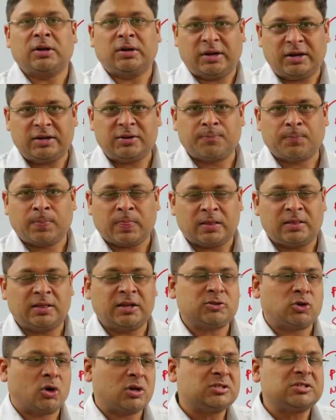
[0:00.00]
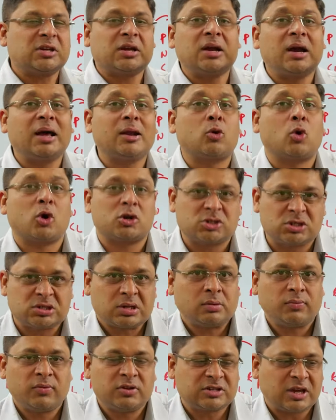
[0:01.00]
right? There's not a single
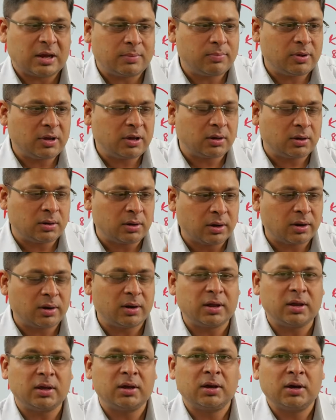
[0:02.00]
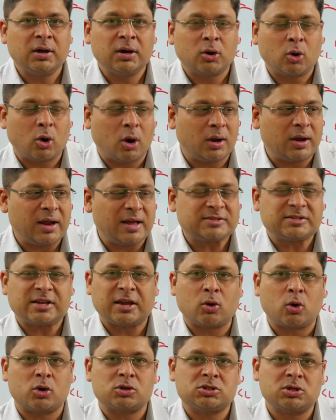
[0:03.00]
question which can be clearly called as
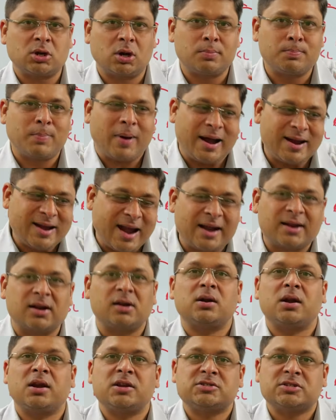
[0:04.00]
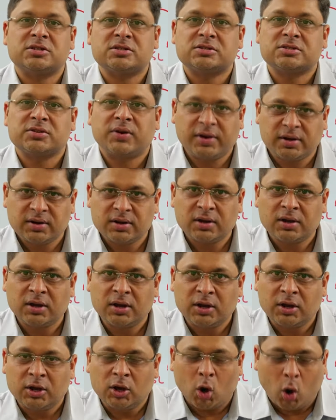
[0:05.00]
a question on bilateral relations, right?
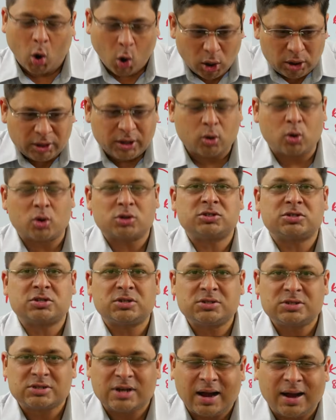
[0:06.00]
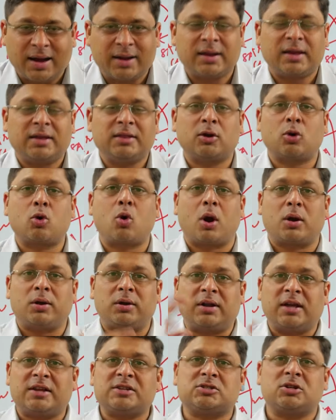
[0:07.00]
All the questions are in the
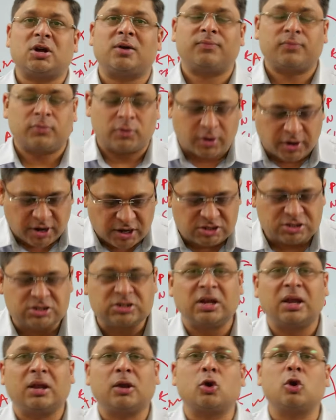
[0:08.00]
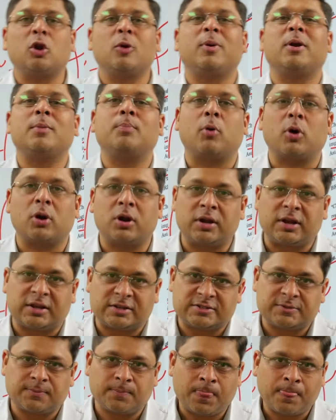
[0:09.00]
context of regional global
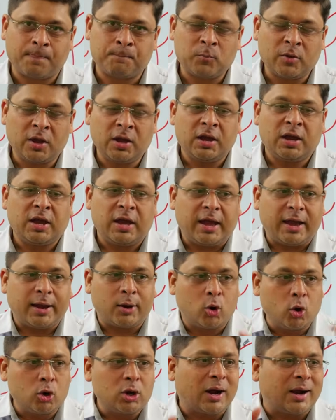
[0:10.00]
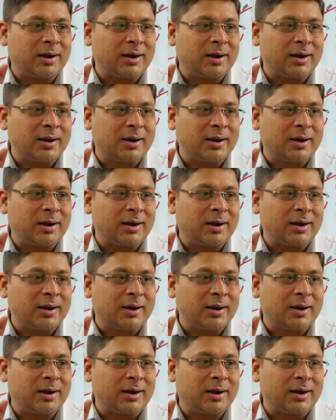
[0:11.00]
politics. A good